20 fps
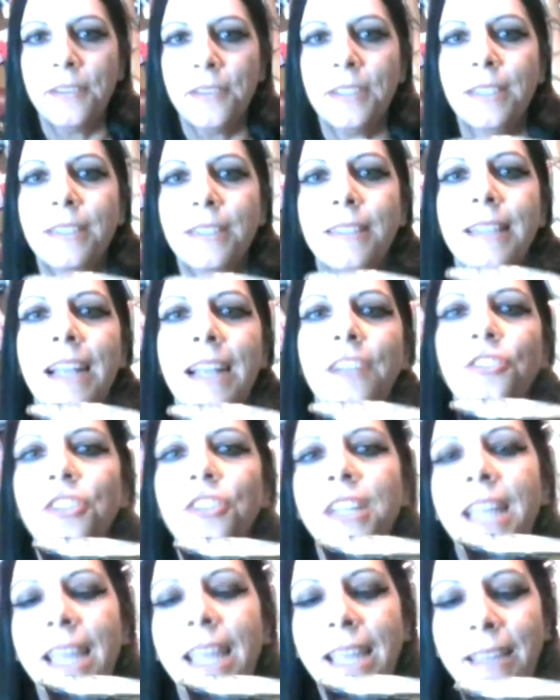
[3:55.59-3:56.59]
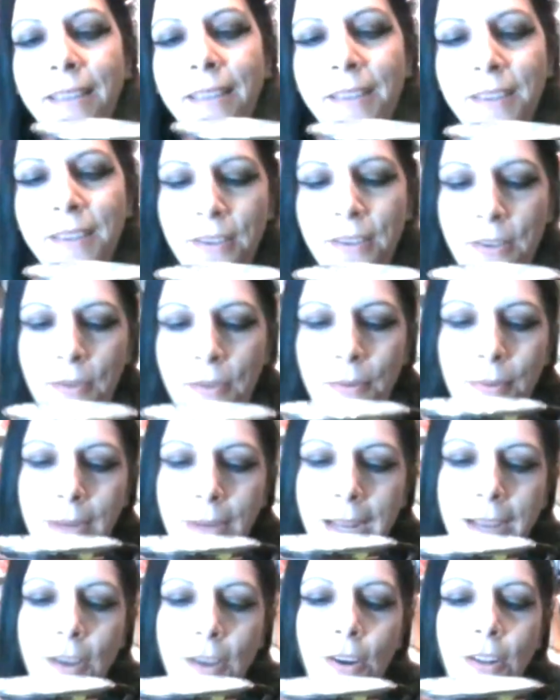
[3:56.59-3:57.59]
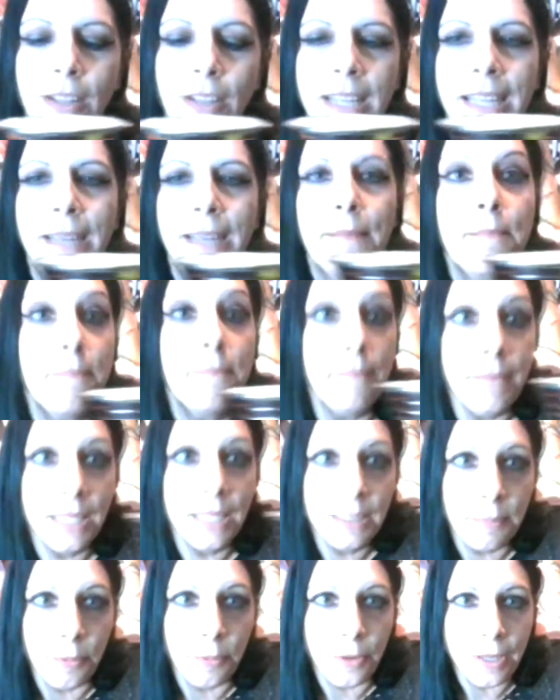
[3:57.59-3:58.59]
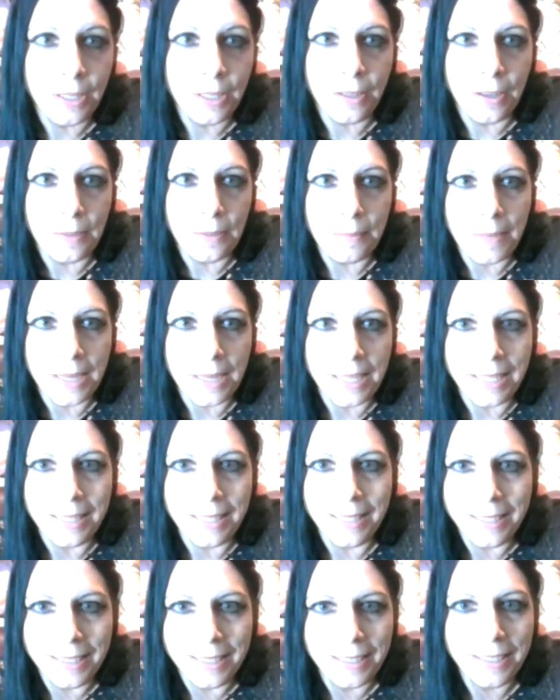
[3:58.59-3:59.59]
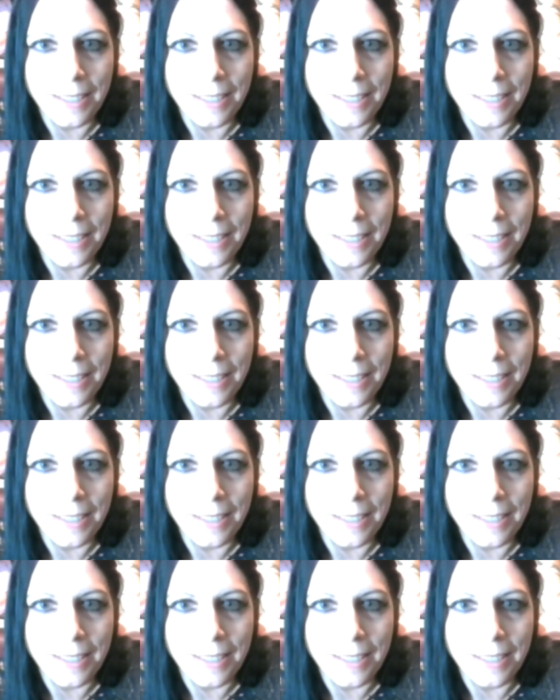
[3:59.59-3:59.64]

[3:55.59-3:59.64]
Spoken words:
This is actually what I call a misprint on my